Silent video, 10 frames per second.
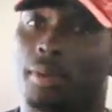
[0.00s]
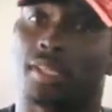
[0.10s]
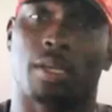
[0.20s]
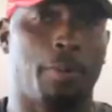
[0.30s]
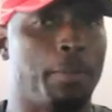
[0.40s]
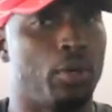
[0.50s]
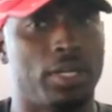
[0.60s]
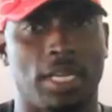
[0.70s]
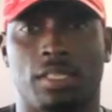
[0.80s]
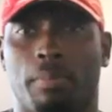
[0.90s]
For some people
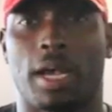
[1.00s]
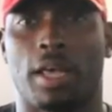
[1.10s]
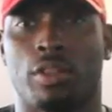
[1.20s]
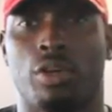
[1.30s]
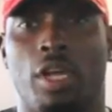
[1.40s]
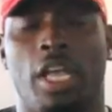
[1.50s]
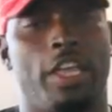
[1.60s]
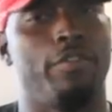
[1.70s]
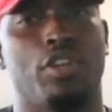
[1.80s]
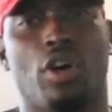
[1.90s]
it doesn't bother
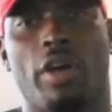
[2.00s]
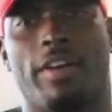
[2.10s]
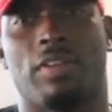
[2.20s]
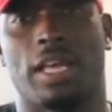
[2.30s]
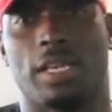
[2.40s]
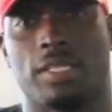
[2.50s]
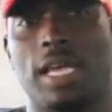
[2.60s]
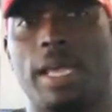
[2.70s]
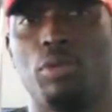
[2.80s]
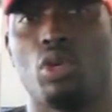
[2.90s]
and if you don't have a lot of
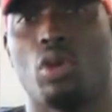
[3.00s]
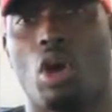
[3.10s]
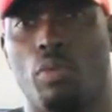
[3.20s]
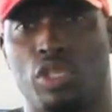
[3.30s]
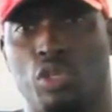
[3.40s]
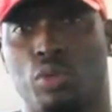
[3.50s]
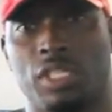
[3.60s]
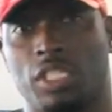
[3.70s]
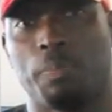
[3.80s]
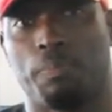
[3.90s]
time you can always use
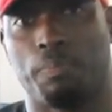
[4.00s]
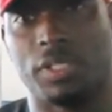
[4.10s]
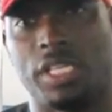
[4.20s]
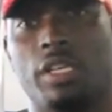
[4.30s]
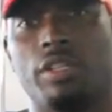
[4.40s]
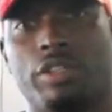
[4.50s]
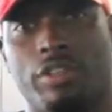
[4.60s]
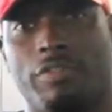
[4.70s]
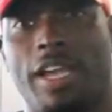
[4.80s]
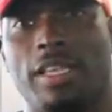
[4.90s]
this particular
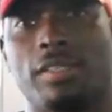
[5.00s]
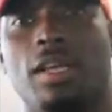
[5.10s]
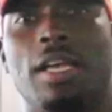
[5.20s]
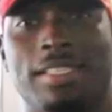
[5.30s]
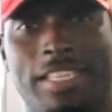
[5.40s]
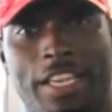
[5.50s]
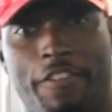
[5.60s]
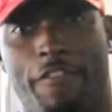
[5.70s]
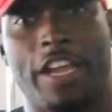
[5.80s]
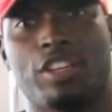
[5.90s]
device to get
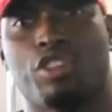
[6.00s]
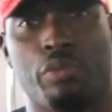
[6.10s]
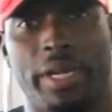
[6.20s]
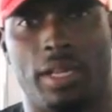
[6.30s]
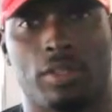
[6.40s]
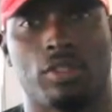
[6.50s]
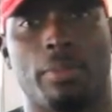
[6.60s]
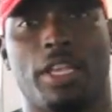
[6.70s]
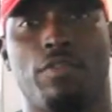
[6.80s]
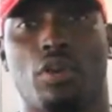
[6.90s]
a faster reading. So
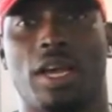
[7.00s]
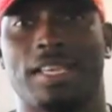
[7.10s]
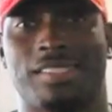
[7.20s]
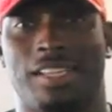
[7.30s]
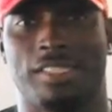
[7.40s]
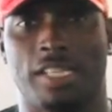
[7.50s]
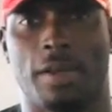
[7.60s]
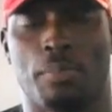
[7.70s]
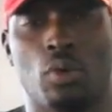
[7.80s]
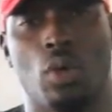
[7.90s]
I'm gonna give you guys an
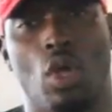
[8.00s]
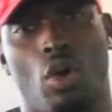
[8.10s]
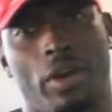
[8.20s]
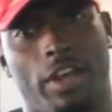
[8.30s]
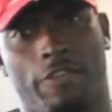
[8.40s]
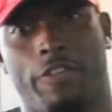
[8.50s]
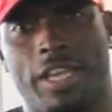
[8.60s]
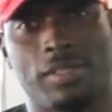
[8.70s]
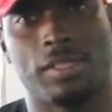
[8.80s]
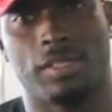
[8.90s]
example on how
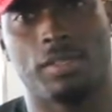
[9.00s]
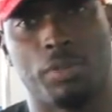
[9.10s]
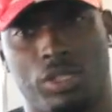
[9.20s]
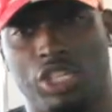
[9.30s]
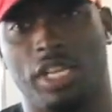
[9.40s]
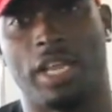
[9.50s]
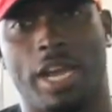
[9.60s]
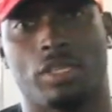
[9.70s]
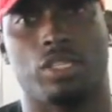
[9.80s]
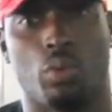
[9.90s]
fast this machine
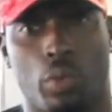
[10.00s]
actually